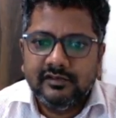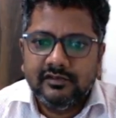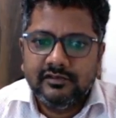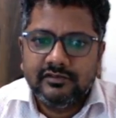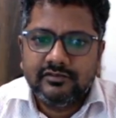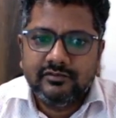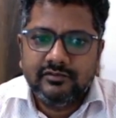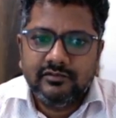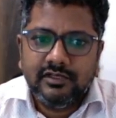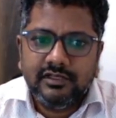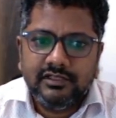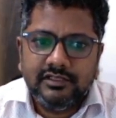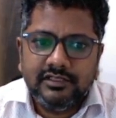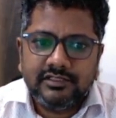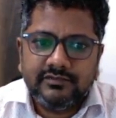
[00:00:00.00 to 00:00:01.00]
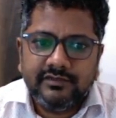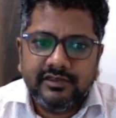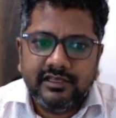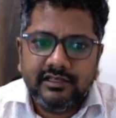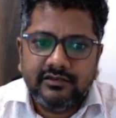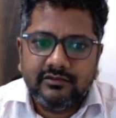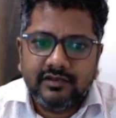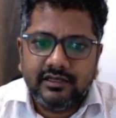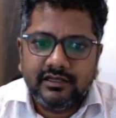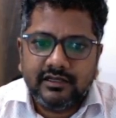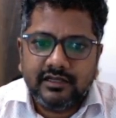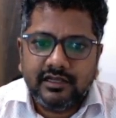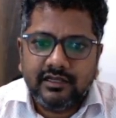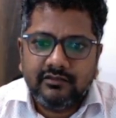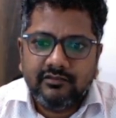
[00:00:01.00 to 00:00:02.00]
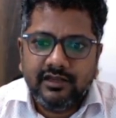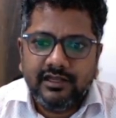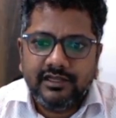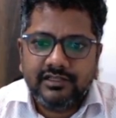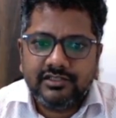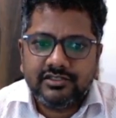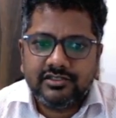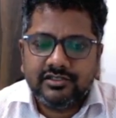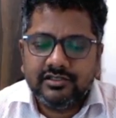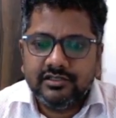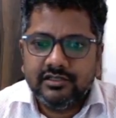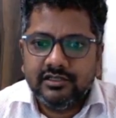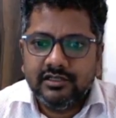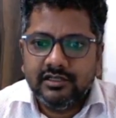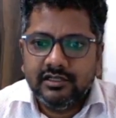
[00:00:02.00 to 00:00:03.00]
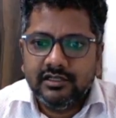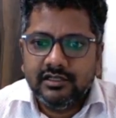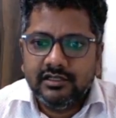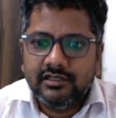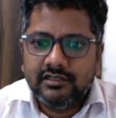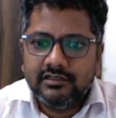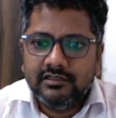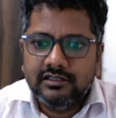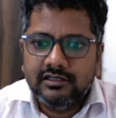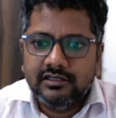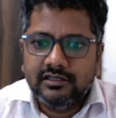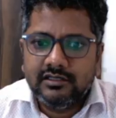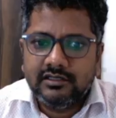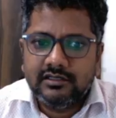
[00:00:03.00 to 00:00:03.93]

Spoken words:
So in this way you can calculate the,